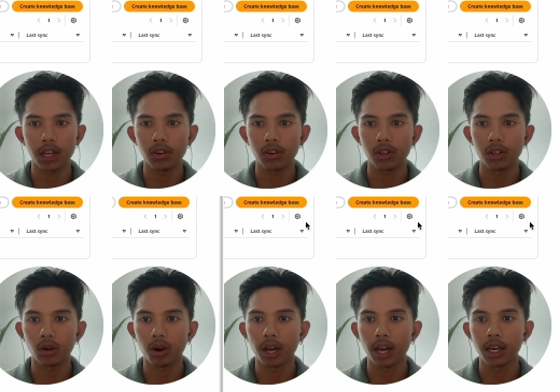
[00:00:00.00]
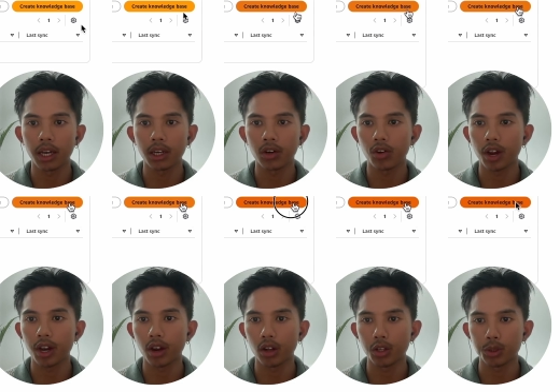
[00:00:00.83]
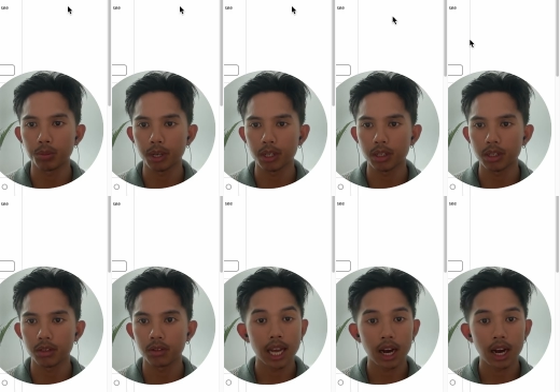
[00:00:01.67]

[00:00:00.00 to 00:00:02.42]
and you can go ahead and create knowledge base.